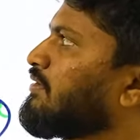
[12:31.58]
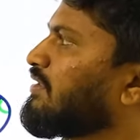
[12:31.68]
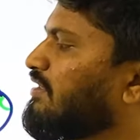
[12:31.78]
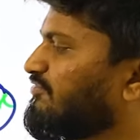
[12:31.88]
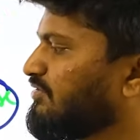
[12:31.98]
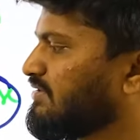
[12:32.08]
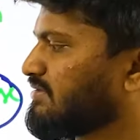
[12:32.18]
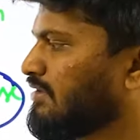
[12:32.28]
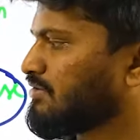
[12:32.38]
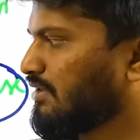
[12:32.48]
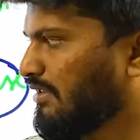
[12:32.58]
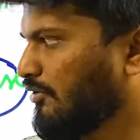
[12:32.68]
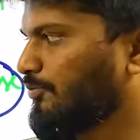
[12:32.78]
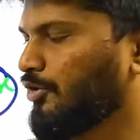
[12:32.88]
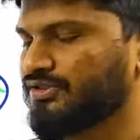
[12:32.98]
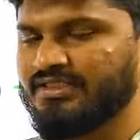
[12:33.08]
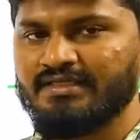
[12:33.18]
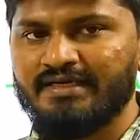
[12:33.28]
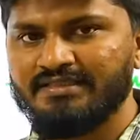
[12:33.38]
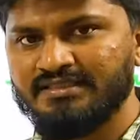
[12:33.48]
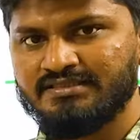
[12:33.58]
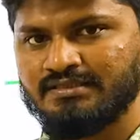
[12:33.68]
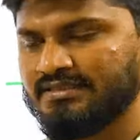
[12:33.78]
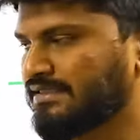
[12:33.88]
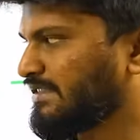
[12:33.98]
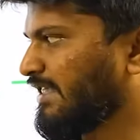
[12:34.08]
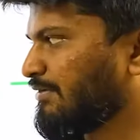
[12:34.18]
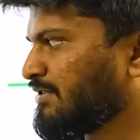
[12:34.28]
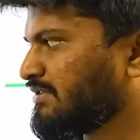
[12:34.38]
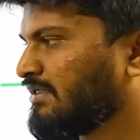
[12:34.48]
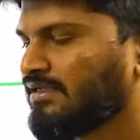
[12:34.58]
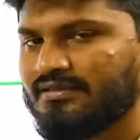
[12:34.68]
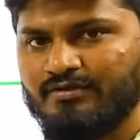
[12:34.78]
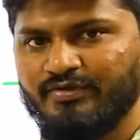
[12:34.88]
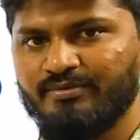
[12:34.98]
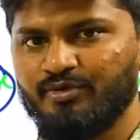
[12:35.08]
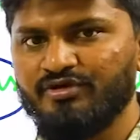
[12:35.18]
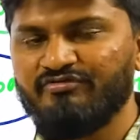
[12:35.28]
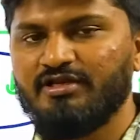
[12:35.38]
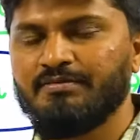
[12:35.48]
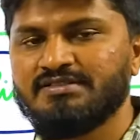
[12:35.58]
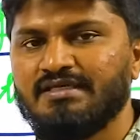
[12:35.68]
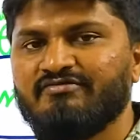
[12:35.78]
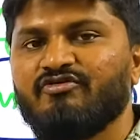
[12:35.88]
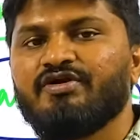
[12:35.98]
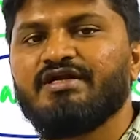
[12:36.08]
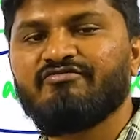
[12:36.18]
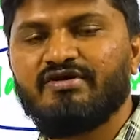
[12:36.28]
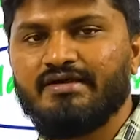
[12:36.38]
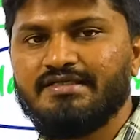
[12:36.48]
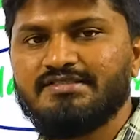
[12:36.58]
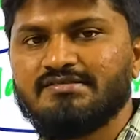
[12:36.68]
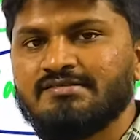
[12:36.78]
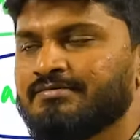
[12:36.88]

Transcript: Like after this class, or now pause it and just search the animals. They are very beautiful animals. They are found in different regions.